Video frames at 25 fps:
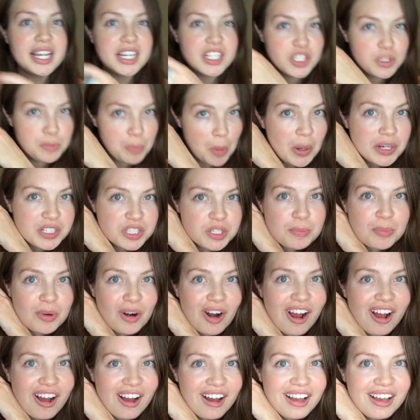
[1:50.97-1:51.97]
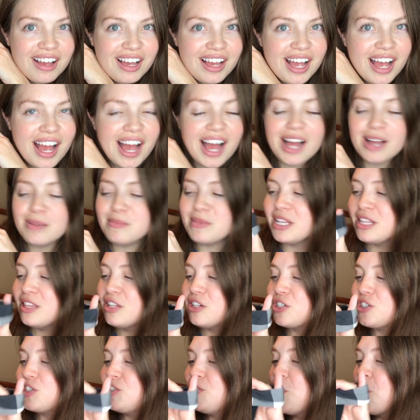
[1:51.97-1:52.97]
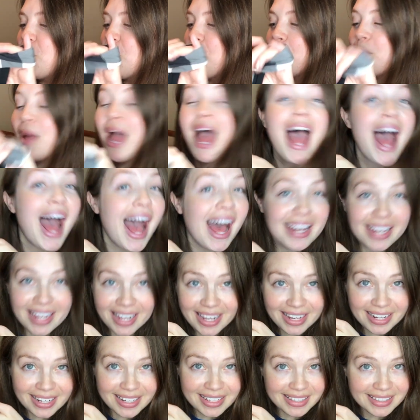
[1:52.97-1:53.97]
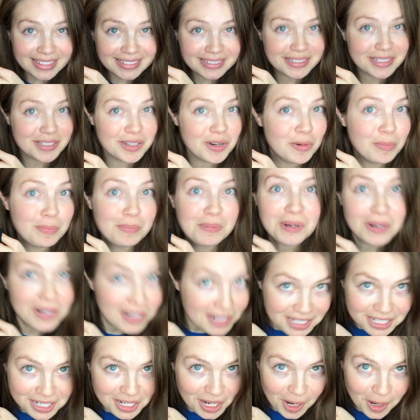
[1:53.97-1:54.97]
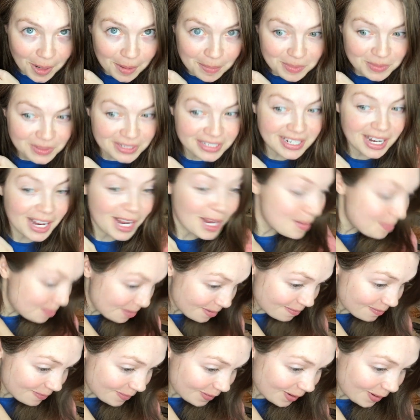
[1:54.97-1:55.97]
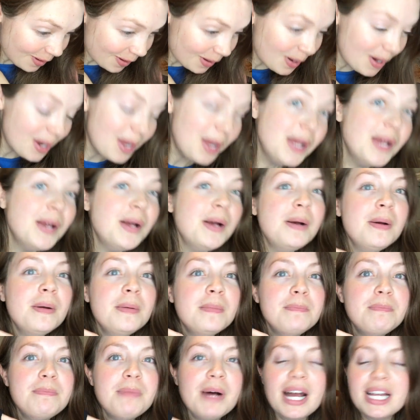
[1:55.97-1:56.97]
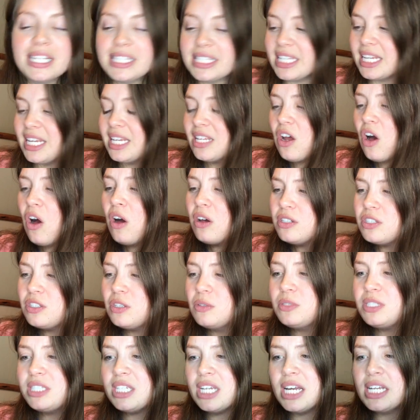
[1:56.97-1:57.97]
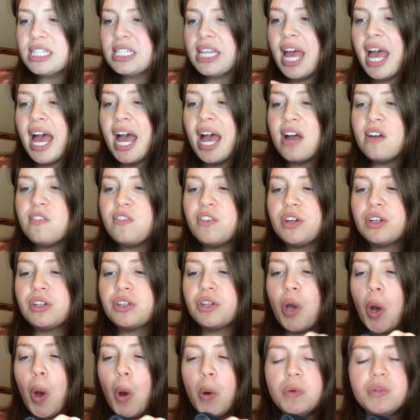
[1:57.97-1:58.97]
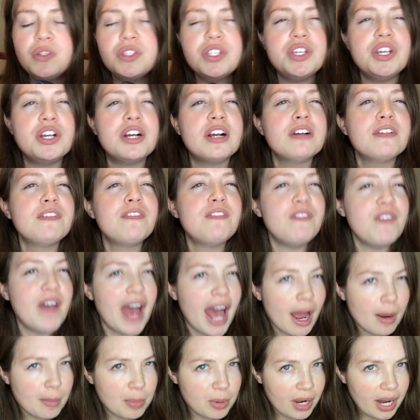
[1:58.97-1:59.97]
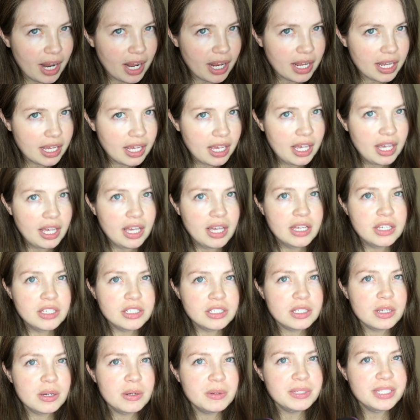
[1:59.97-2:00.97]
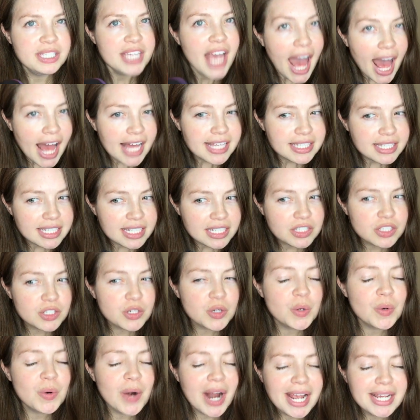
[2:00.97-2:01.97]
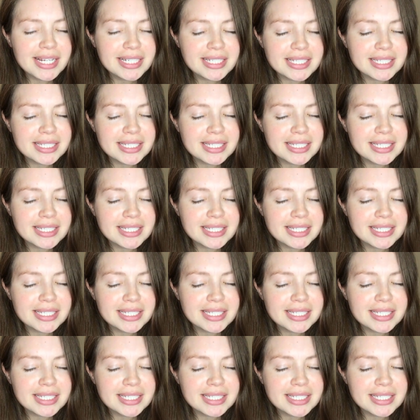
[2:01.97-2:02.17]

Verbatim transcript: a sports bra. I mean, there's no padding, there's no push-up, which I prefer, but it also does have cozier fabric. So yes, it's a great